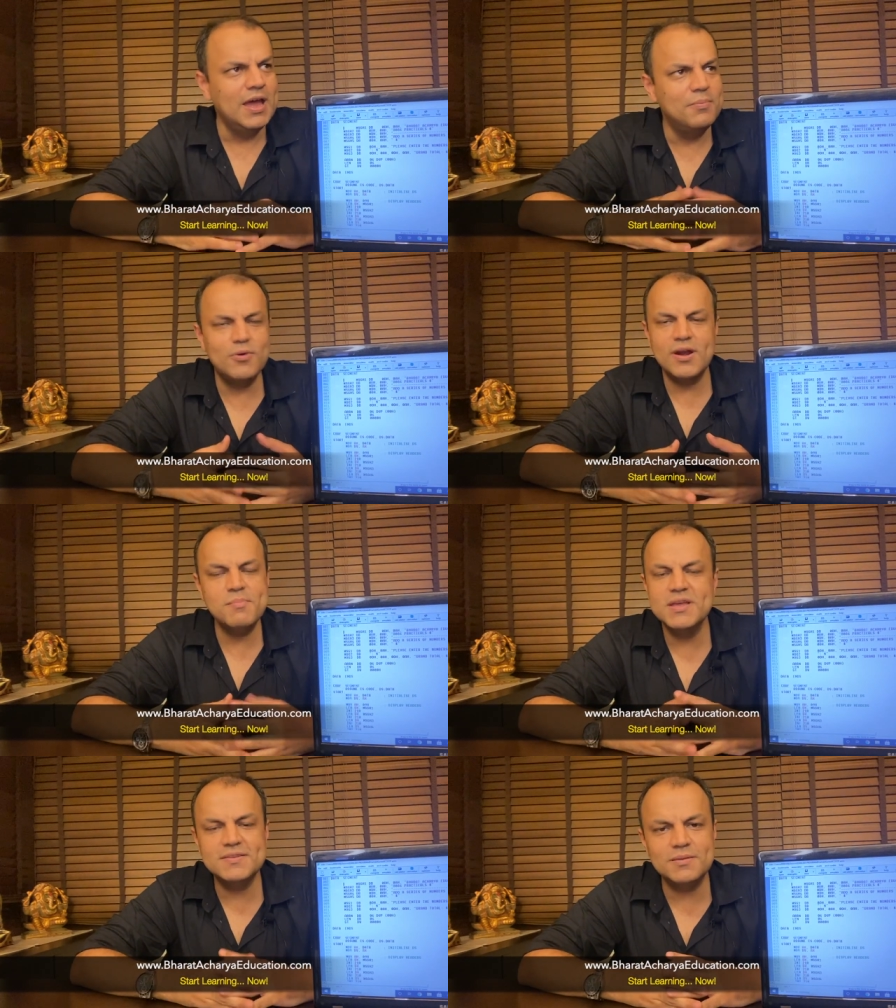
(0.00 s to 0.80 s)

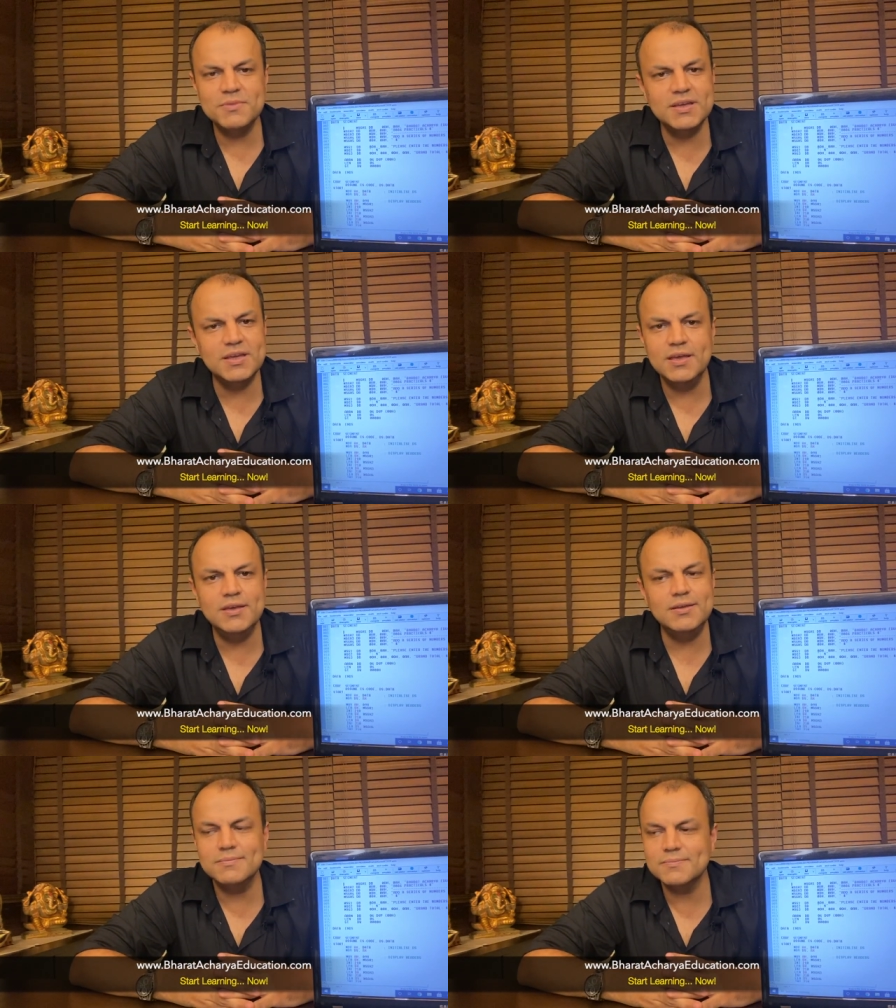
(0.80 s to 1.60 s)
Programming is
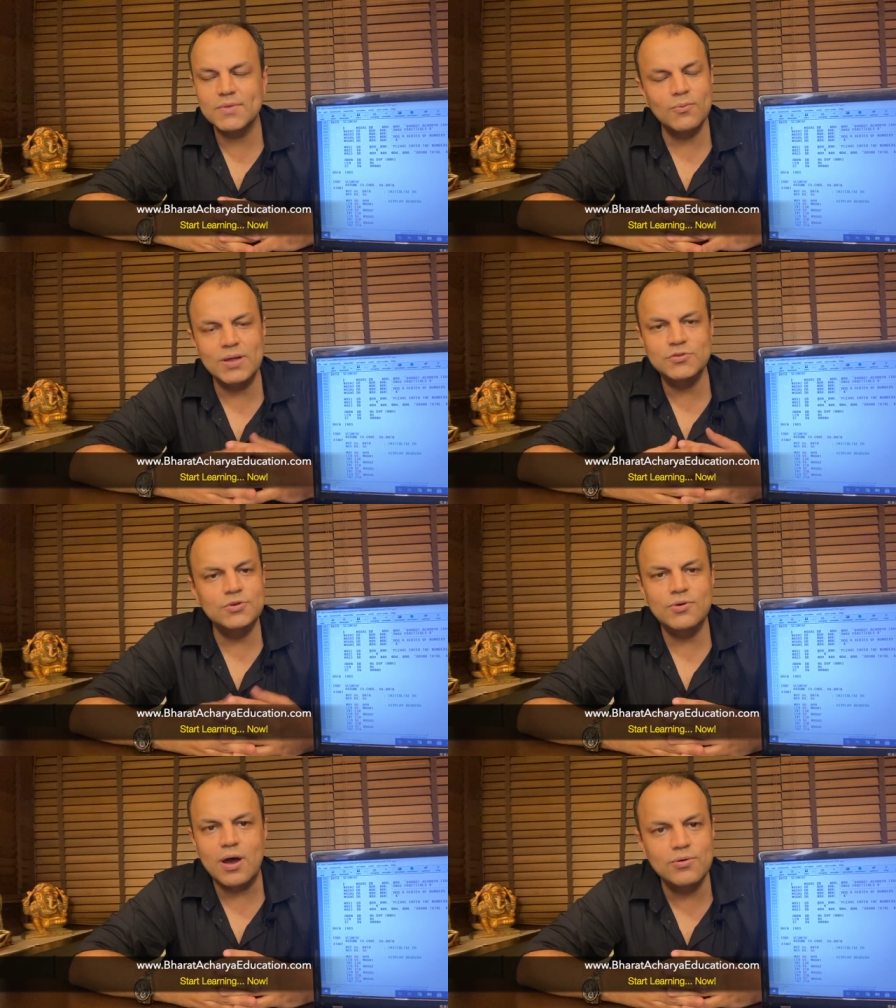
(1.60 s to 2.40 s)
something, once you
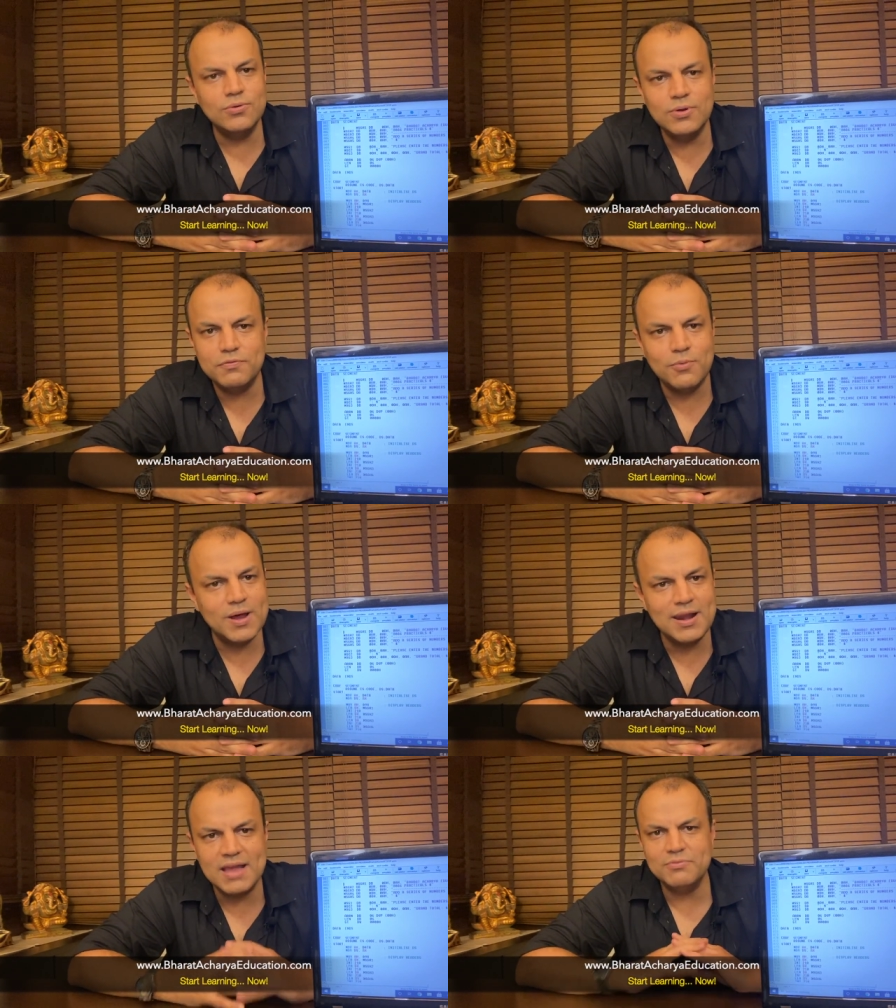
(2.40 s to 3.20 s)
know how to do it for
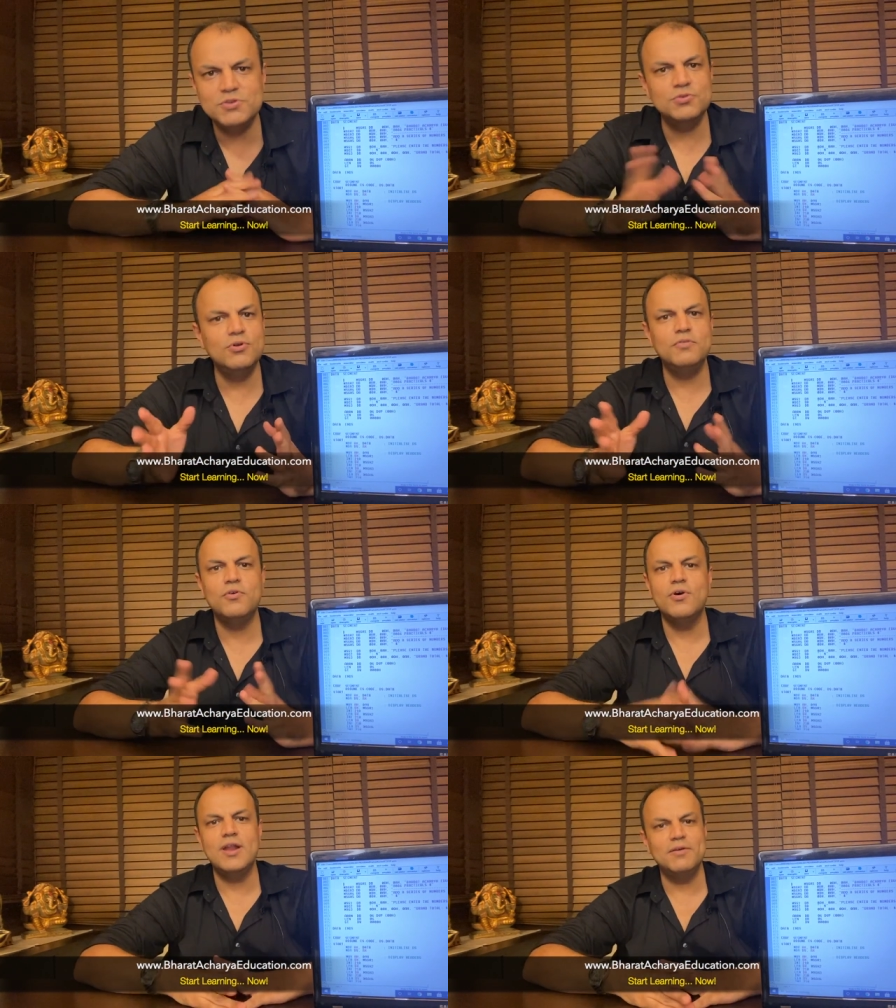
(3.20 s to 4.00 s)
one language, you know it
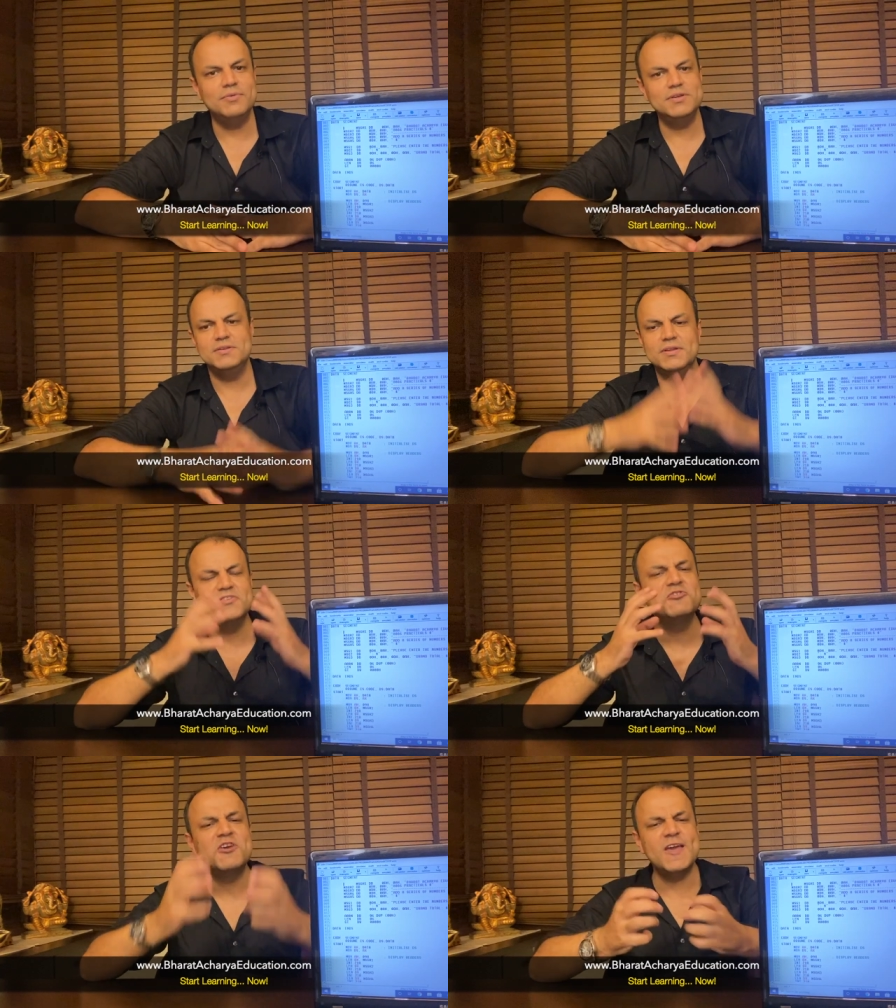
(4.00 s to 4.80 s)
for all languages. The
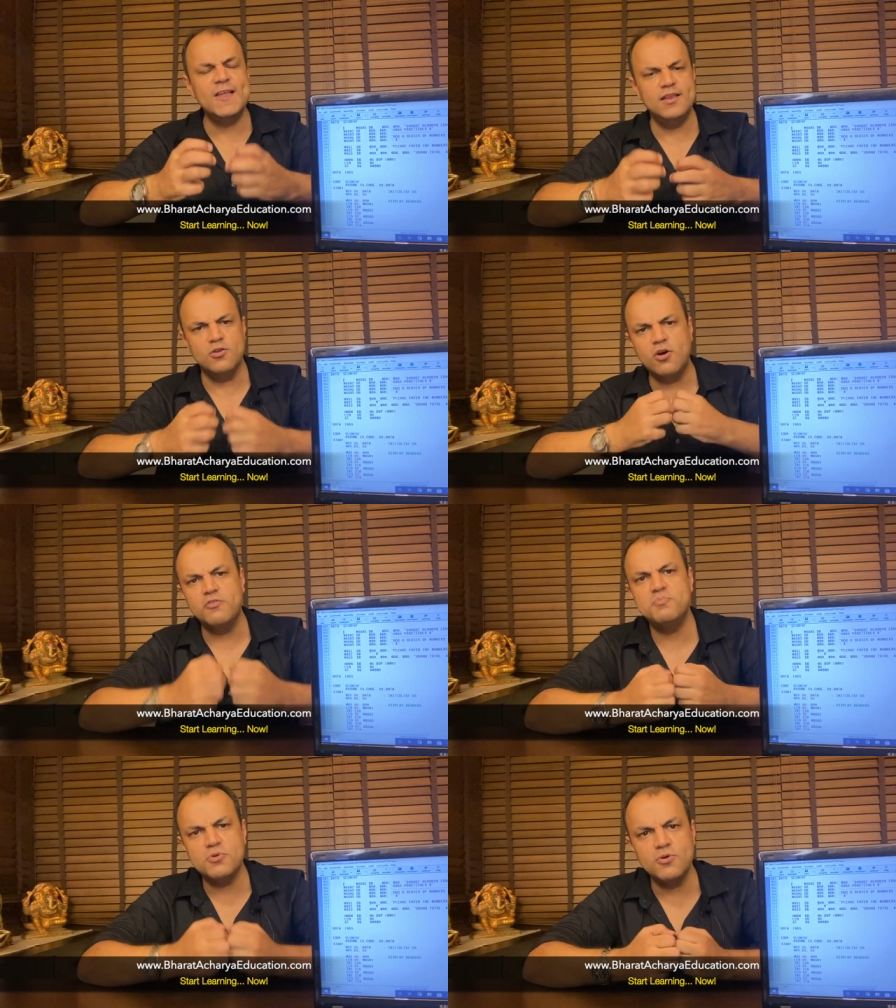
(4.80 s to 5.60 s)
skill
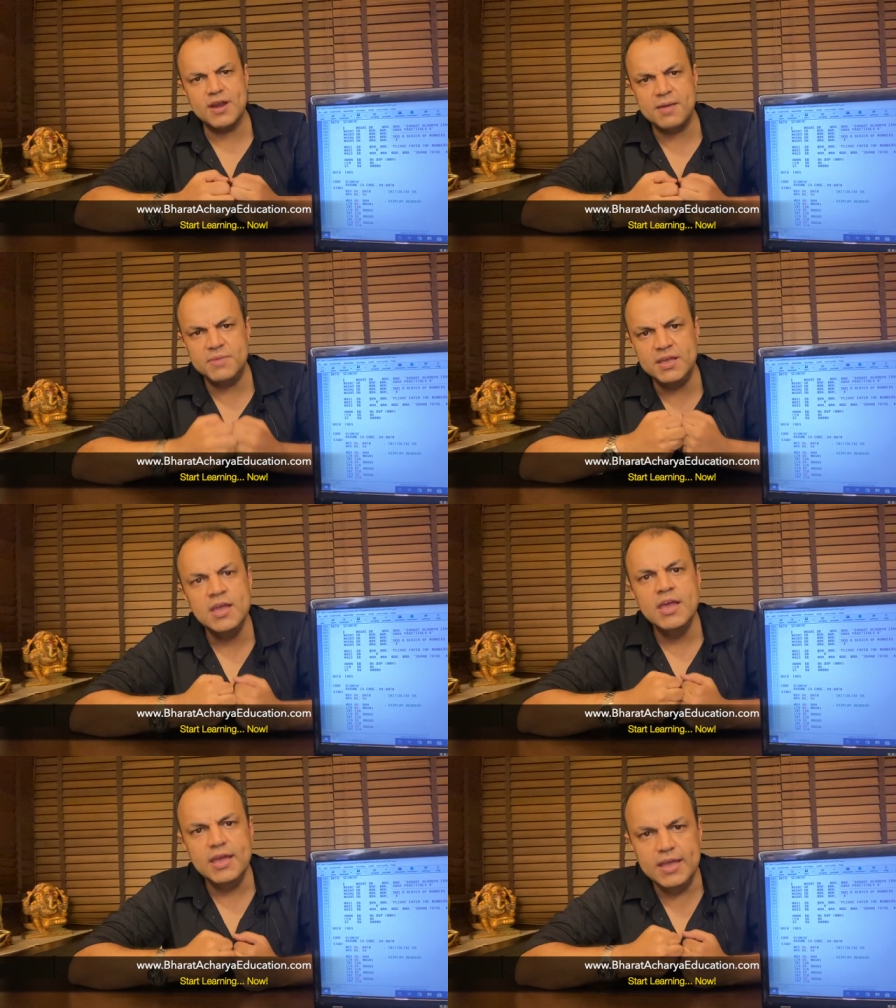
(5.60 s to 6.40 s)
of programming
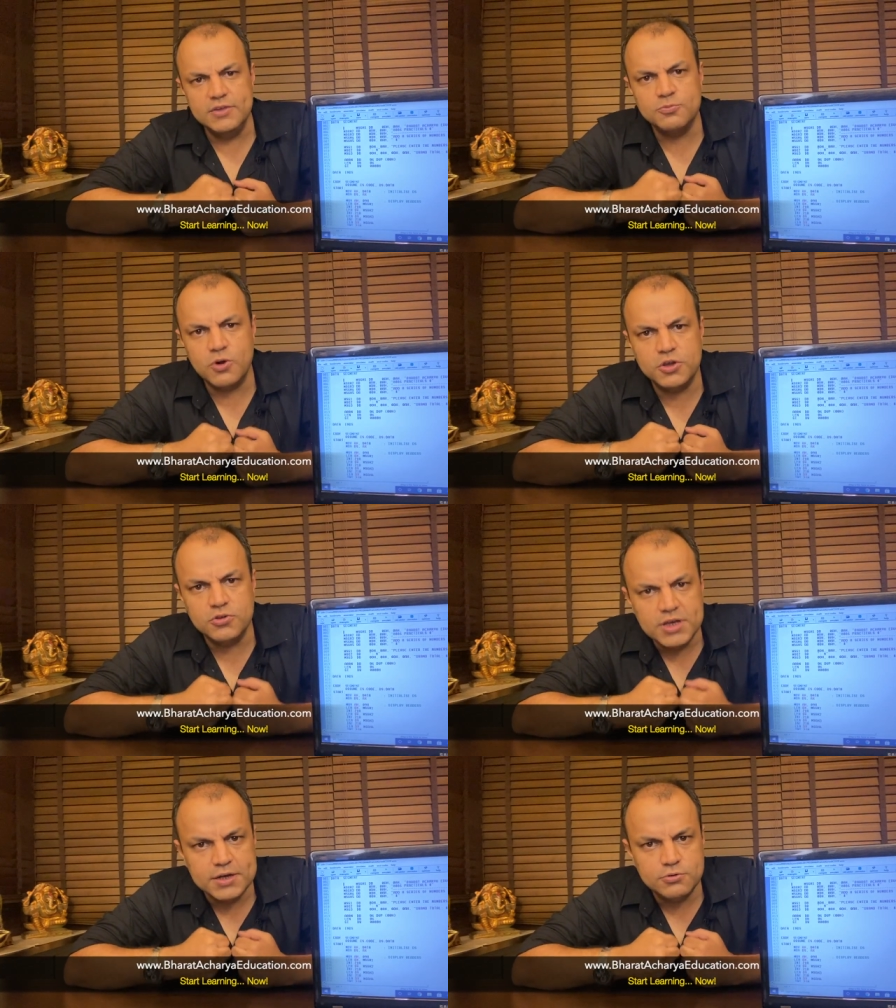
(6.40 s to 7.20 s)
is what you
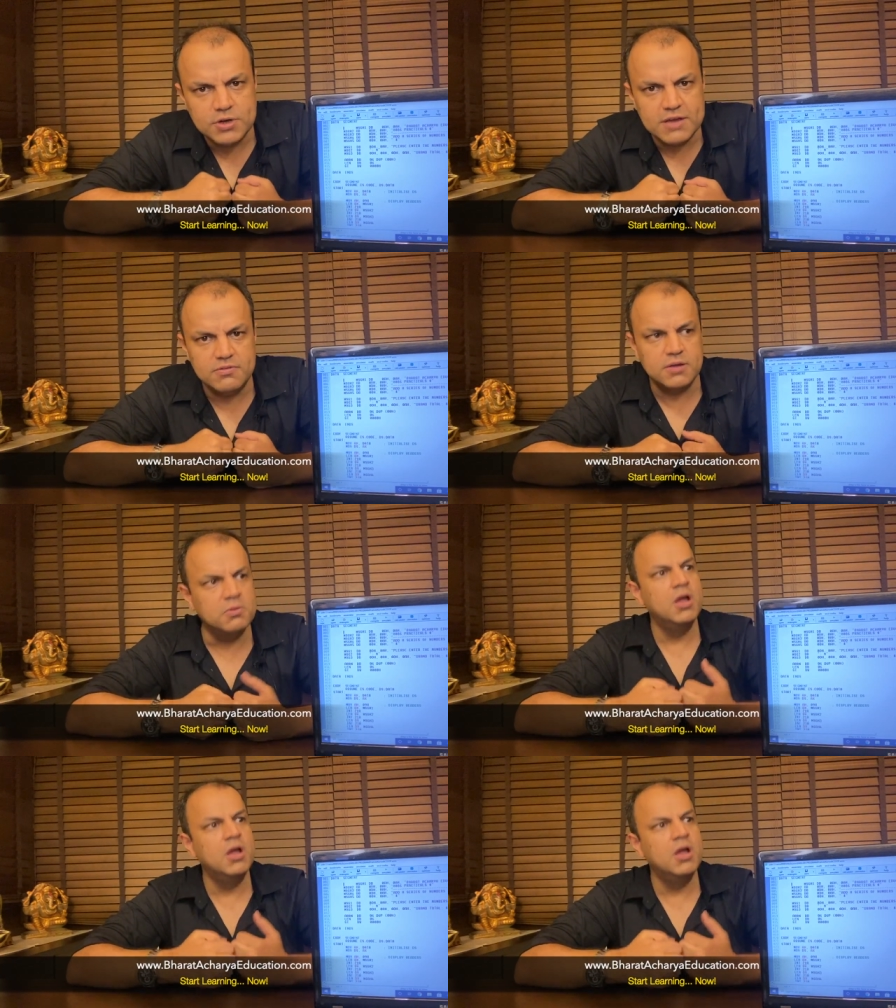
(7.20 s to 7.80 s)
need to develop.